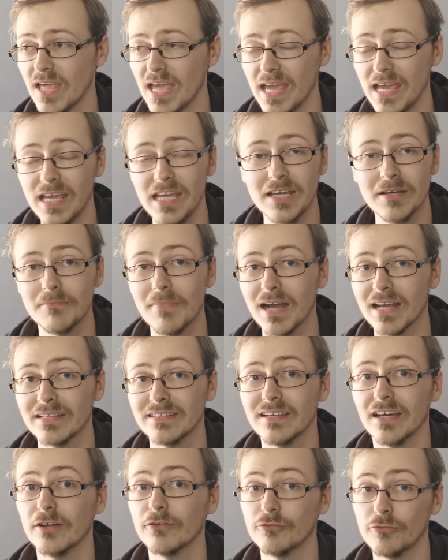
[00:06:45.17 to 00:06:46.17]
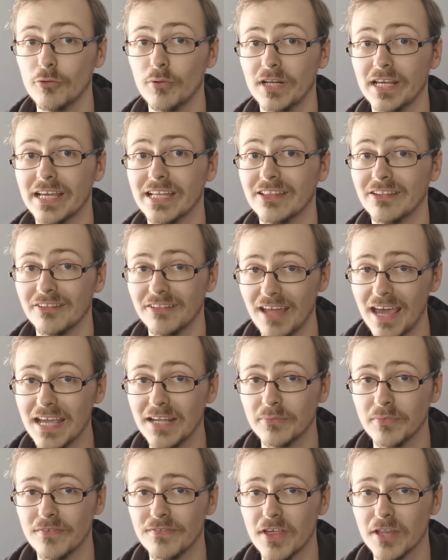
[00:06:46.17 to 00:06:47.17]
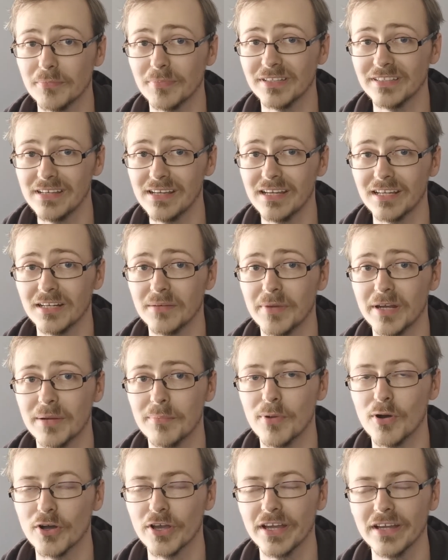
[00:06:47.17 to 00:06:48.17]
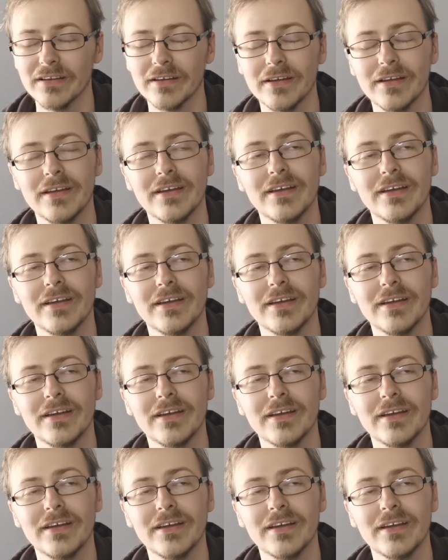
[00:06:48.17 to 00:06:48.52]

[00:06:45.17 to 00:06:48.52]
He and McIntyre truly insane with this particular bit of booking.